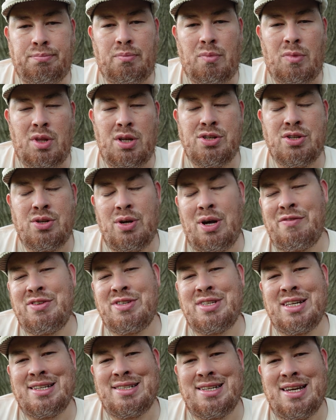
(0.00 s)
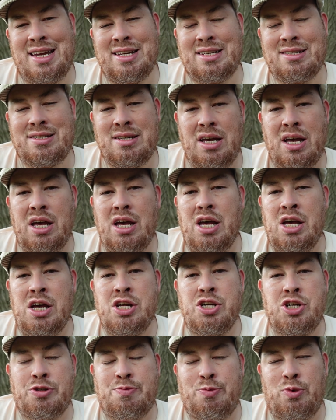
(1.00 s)
So obviously that takes
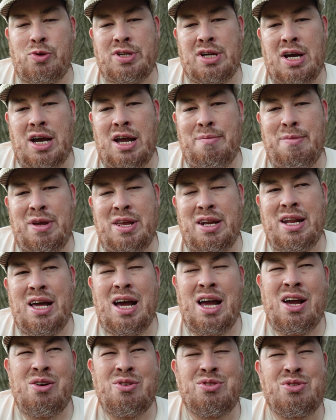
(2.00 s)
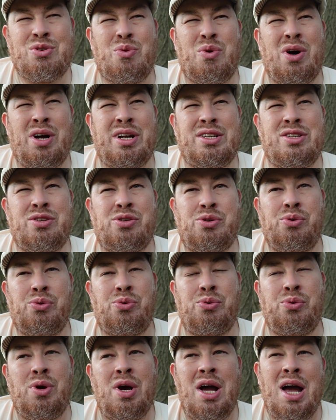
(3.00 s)
just more time. And I also wanted
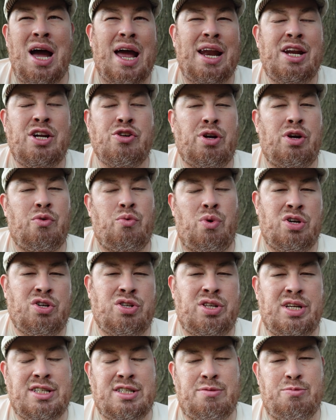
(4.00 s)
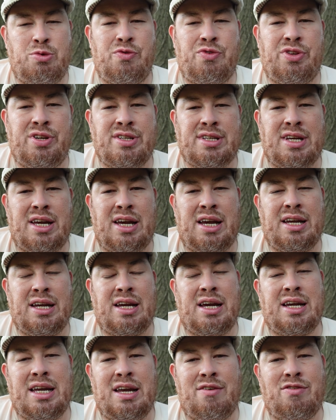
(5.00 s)
to, I didn't try to rush things and move things.
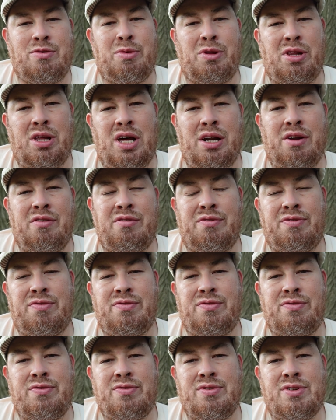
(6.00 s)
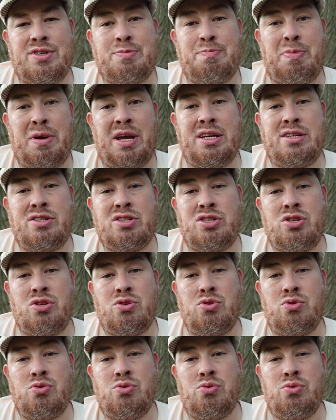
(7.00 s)
I, I gave them a lot of space
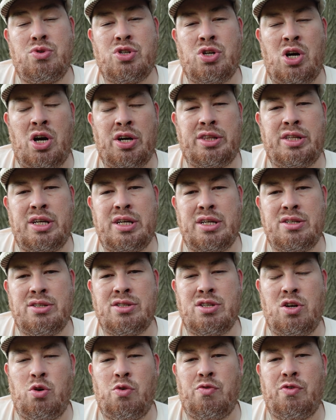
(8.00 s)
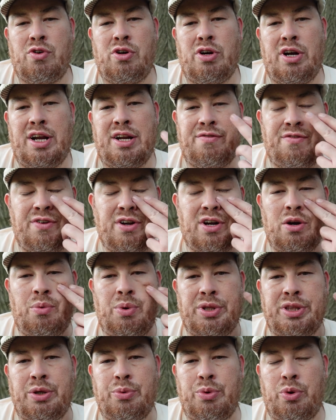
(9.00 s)
to talk things over and figure out
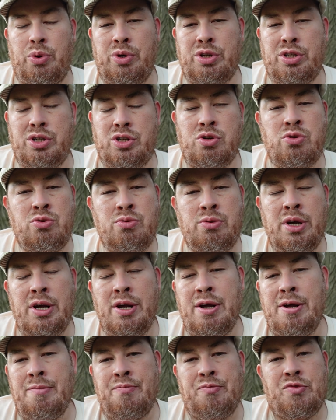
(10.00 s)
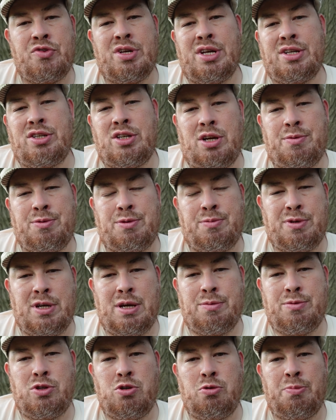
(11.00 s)
what they were going to do. So that took up some
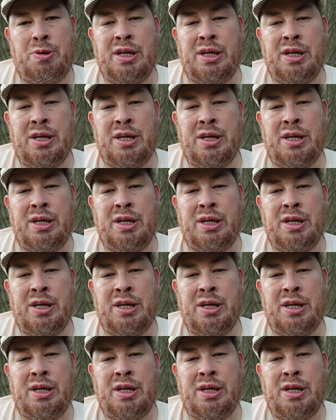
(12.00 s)
time too.